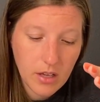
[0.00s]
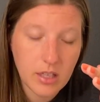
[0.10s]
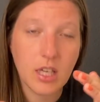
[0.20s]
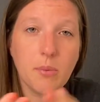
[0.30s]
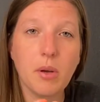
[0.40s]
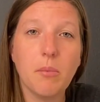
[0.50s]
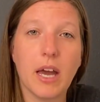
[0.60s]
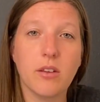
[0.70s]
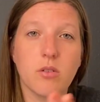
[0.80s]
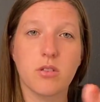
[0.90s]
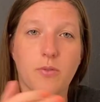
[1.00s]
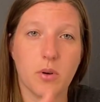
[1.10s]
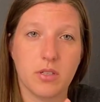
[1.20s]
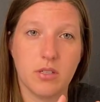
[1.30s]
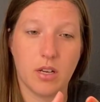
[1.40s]
keep in mind those
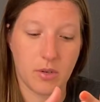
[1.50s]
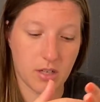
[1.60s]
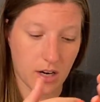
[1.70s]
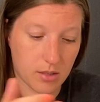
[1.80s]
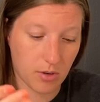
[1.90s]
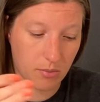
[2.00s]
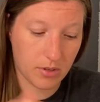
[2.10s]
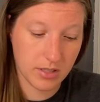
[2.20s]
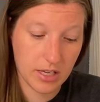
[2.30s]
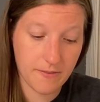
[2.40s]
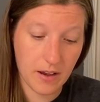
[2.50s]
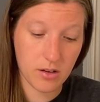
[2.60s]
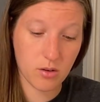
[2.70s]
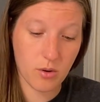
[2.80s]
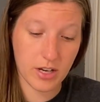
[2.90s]
forces that we talked about, because that
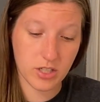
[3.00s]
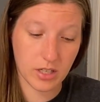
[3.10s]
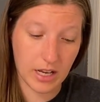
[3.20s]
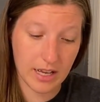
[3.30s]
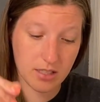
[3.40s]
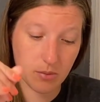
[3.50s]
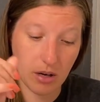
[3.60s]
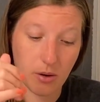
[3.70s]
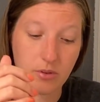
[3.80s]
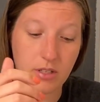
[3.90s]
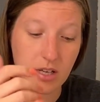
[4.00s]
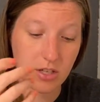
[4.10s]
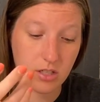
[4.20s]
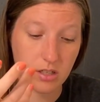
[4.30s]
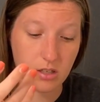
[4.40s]
final question asks about the
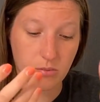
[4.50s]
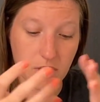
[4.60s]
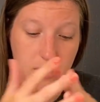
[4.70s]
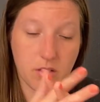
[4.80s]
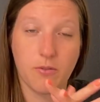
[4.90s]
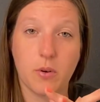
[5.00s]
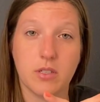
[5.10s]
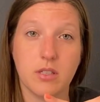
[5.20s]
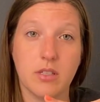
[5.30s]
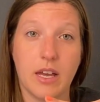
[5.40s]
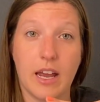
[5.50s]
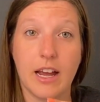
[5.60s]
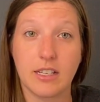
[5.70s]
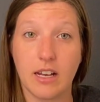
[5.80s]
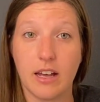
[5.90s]
tension and compressive forces that
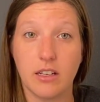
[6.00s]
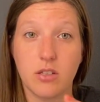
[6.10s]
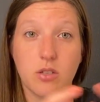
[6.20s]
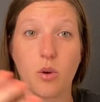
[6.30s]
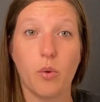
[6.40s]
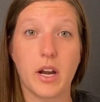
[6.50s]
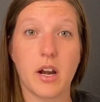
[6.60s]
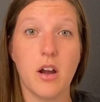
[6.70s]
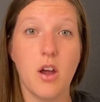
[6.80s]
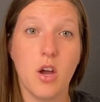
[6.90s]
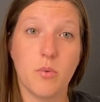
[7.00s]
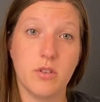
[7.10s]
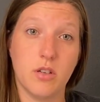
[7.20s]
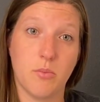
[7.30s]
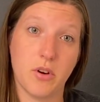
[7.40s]
acted on it. So where
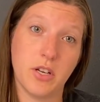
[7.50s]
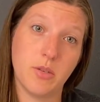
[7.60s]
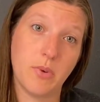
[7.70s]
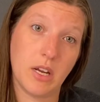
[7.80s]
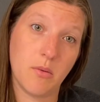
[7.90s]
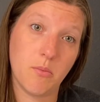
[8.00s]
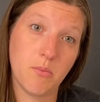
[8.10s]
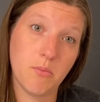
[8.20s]
was your bridge being